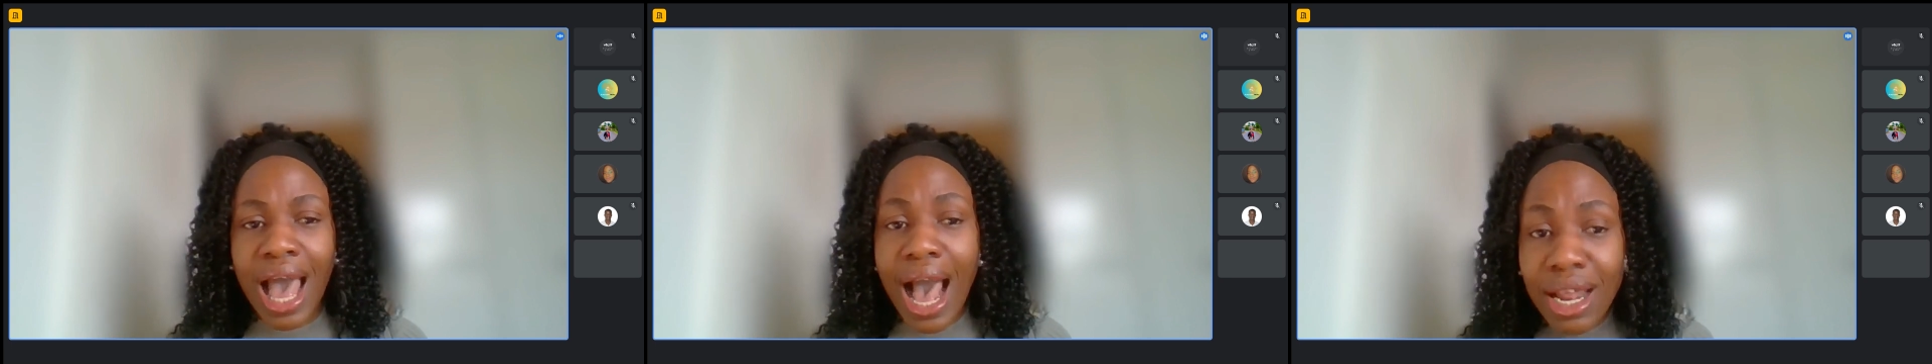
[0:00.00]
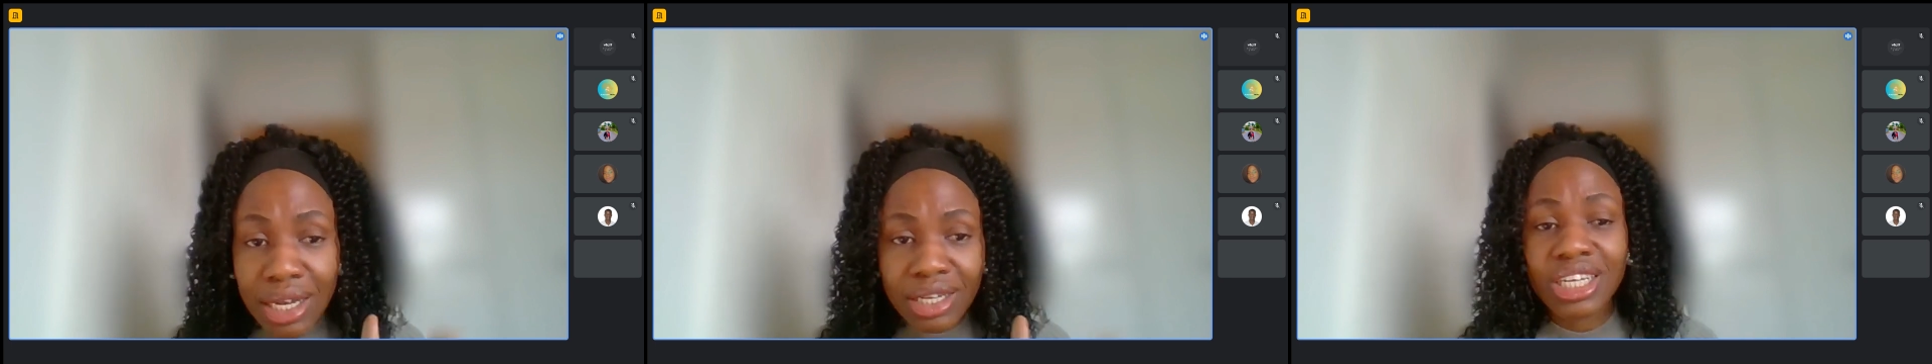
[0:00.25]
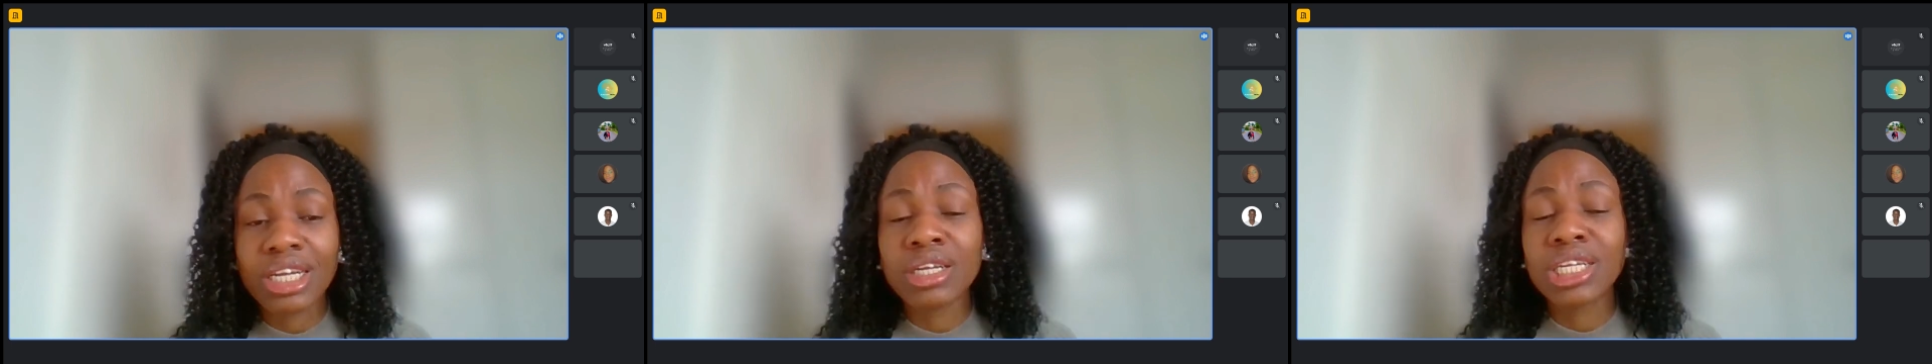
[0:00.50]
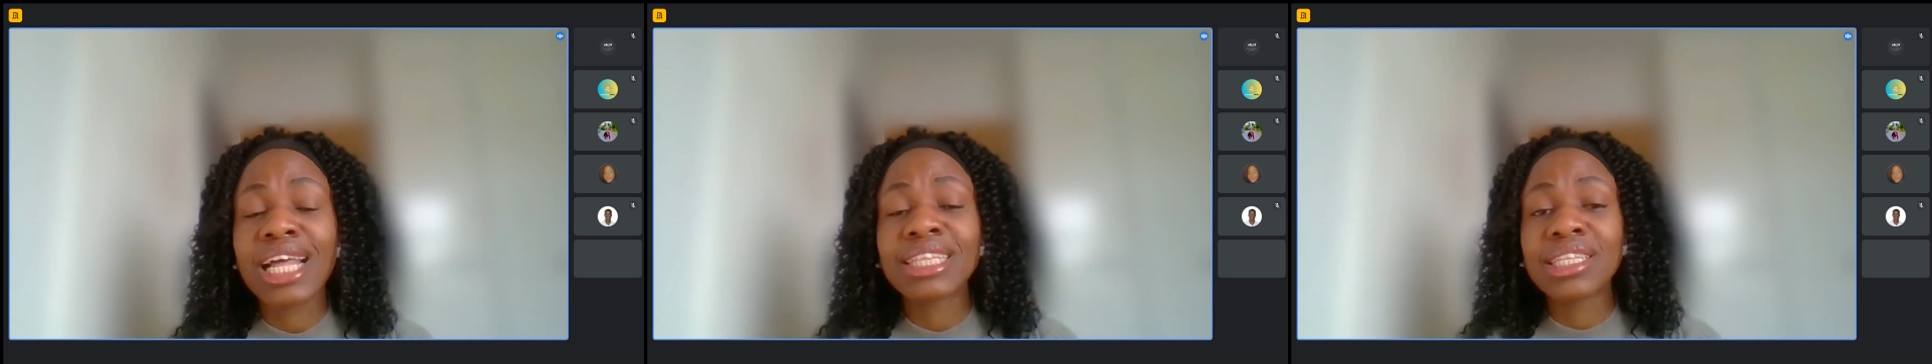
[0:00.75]
And
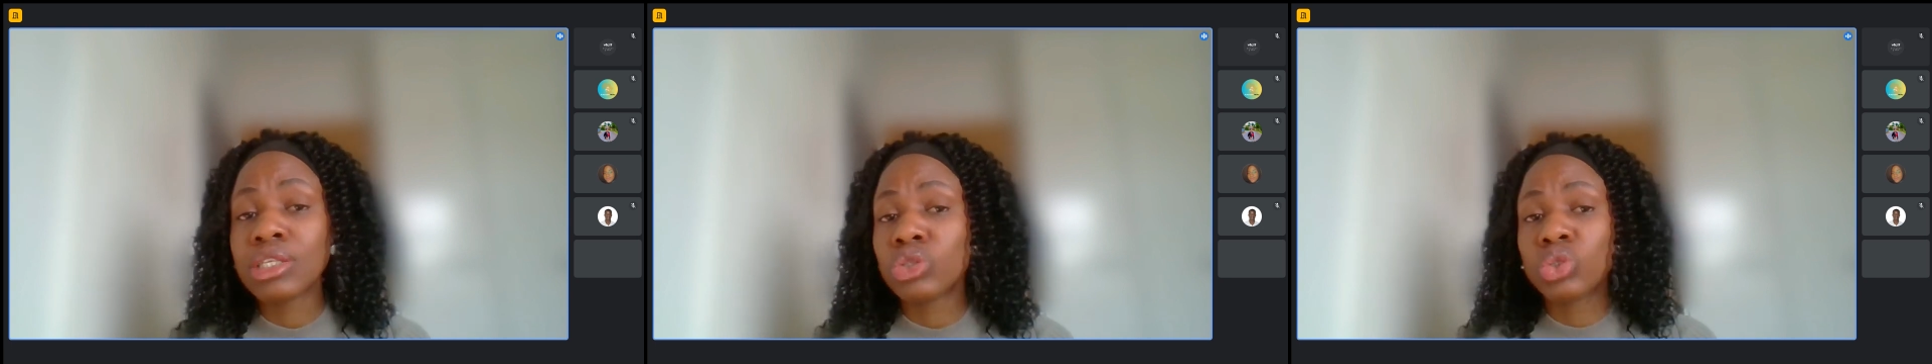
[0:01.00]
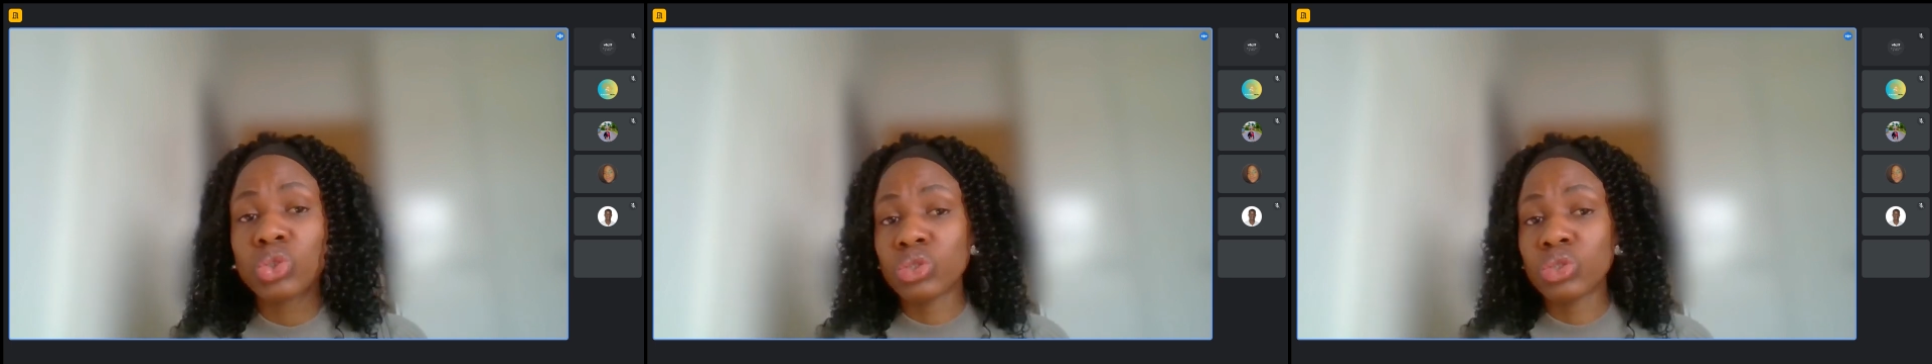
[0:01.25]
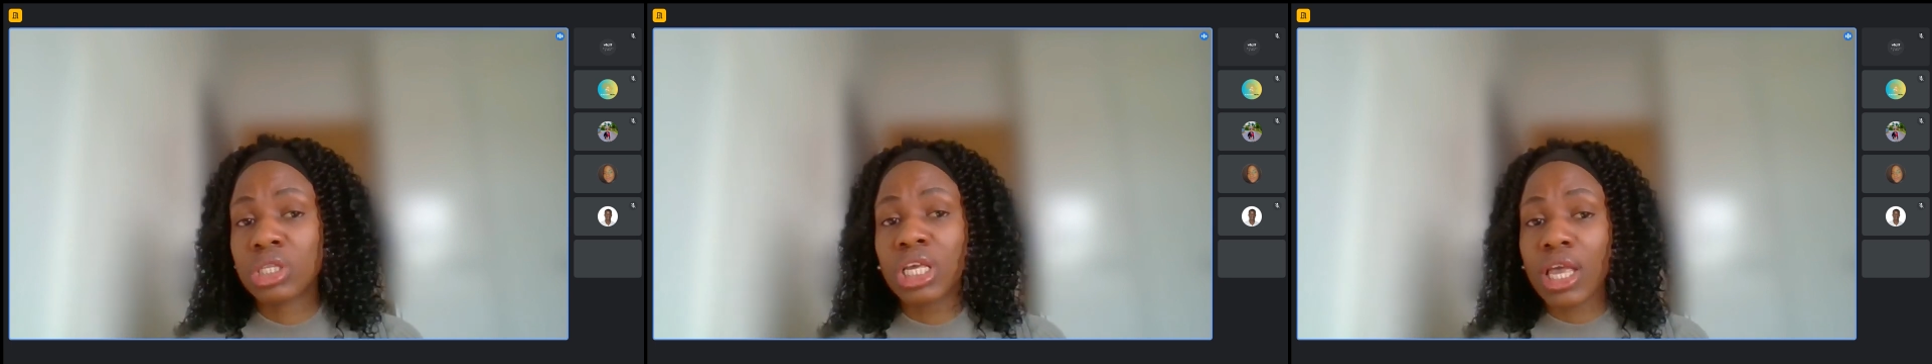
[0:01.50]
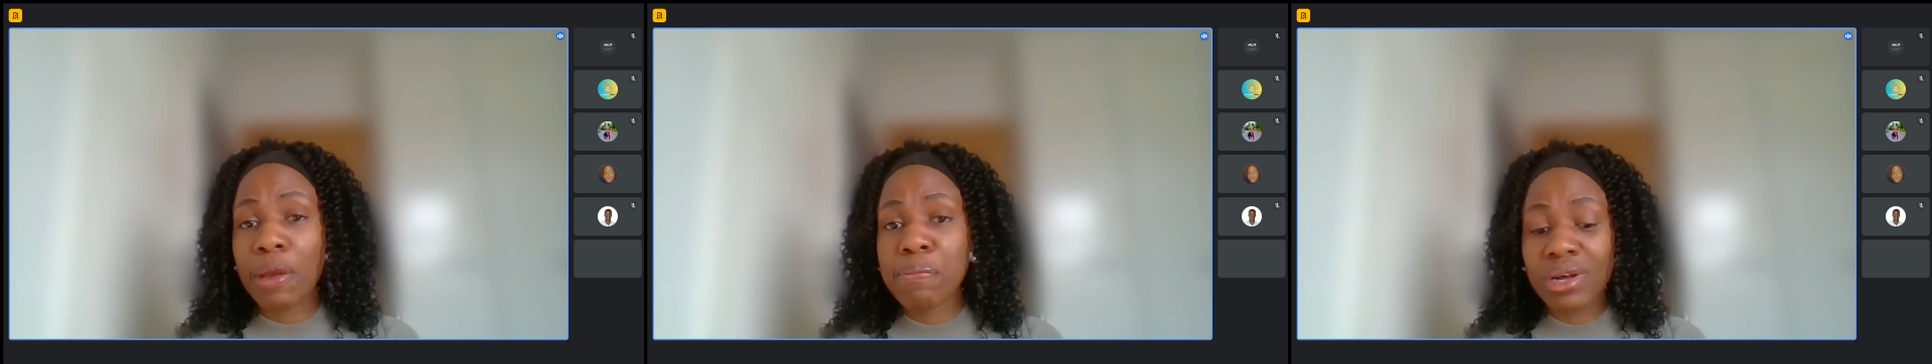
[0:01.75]
another thing you should
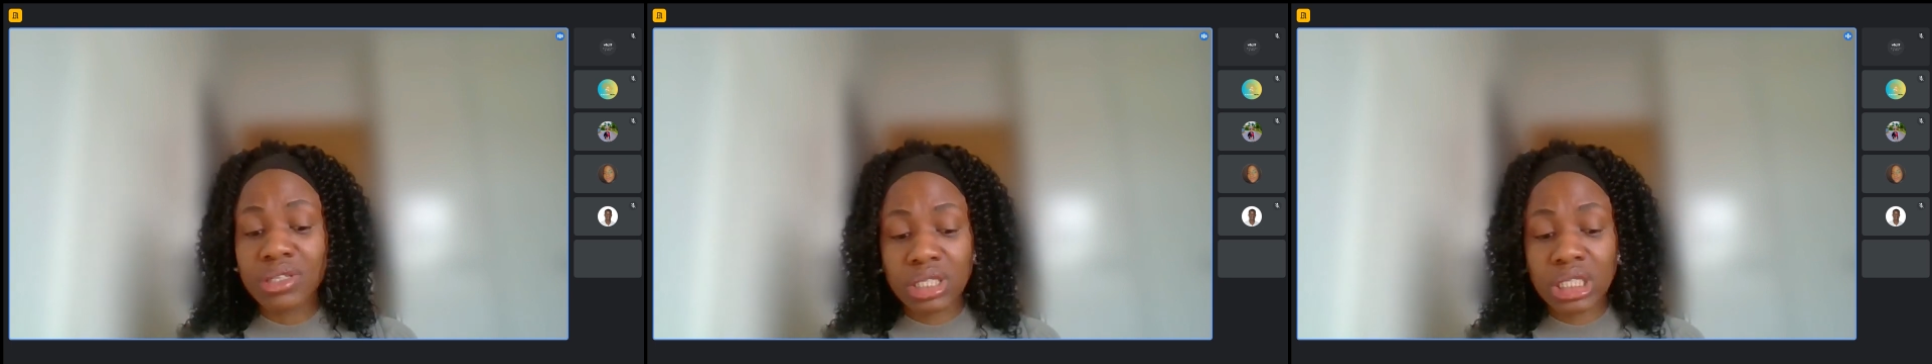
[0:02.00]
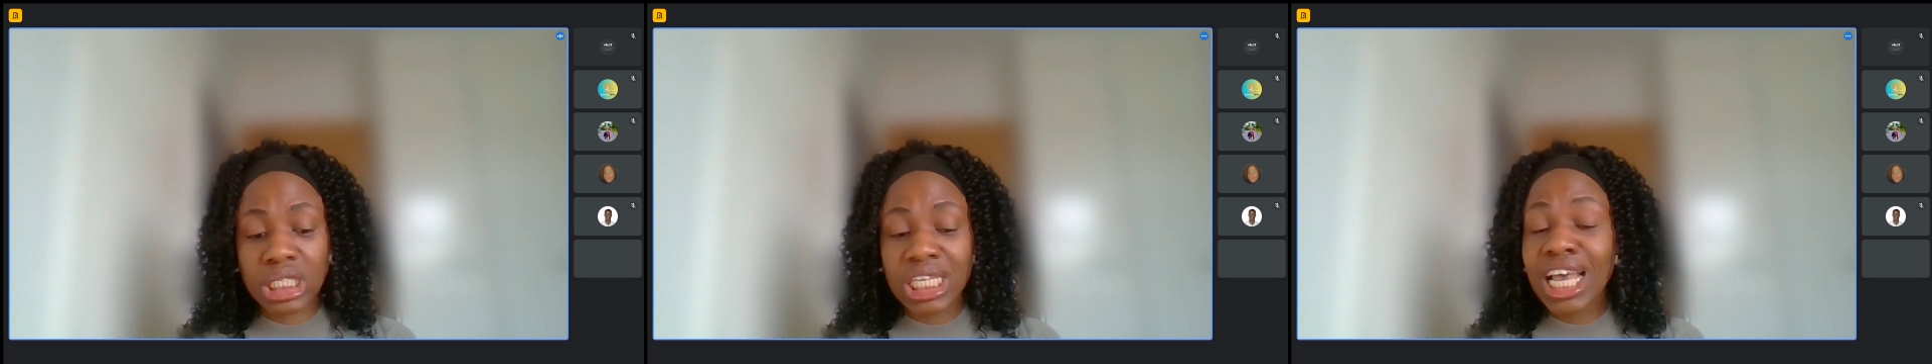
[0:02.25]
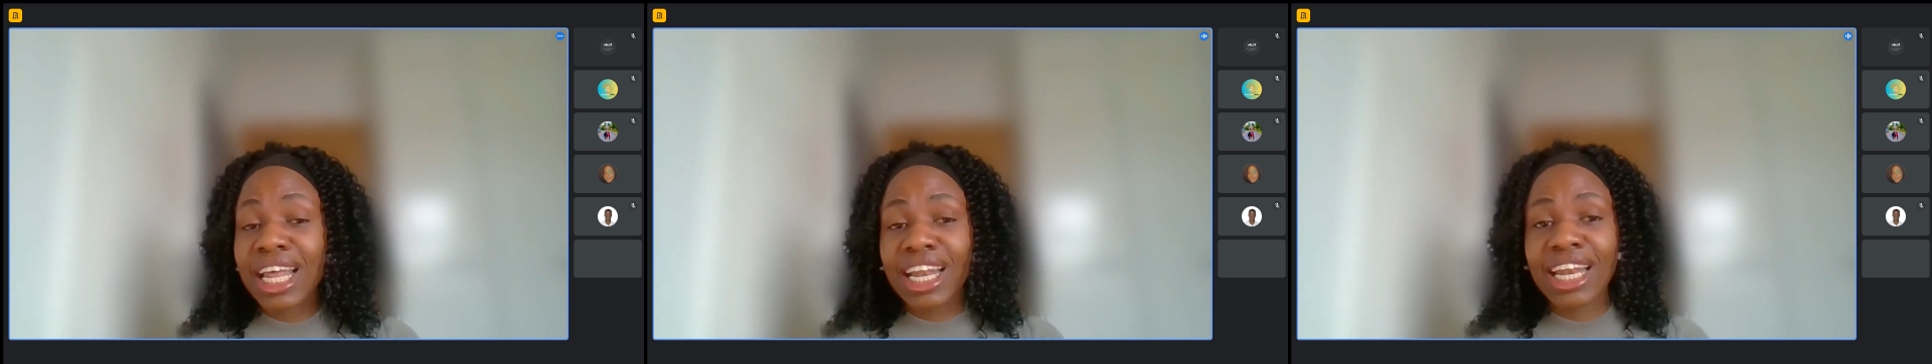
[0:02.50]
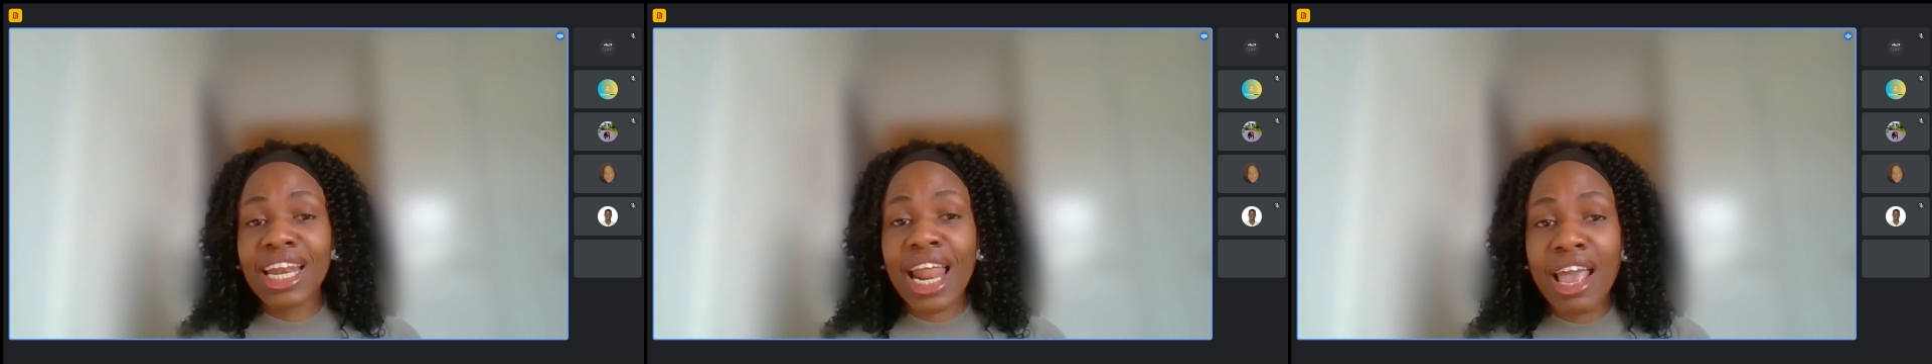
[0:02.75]
think about is
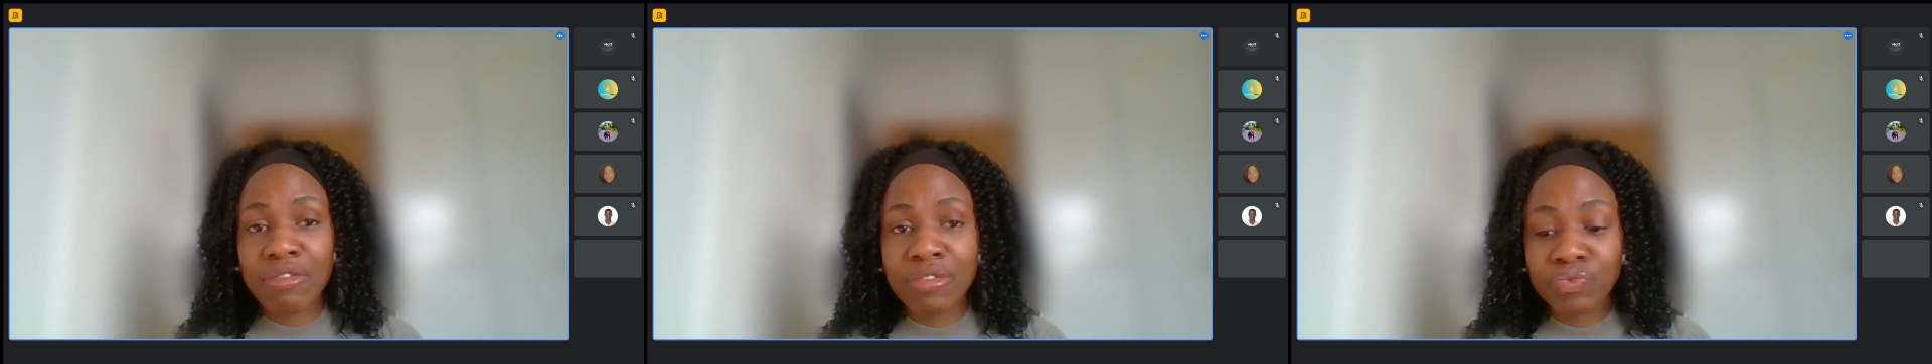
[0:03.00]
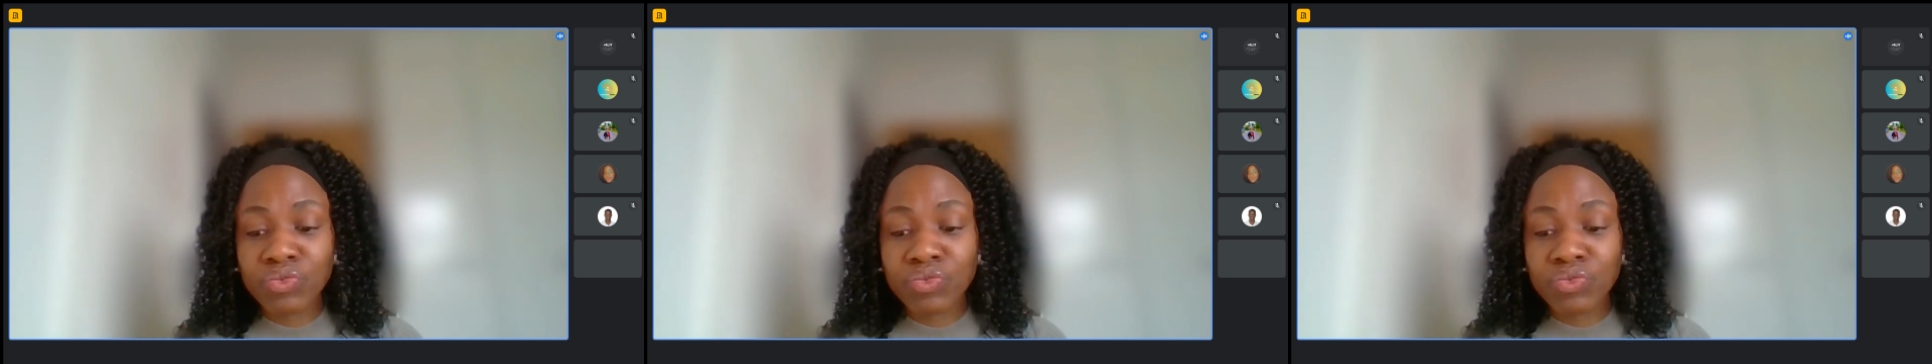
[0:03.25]
life.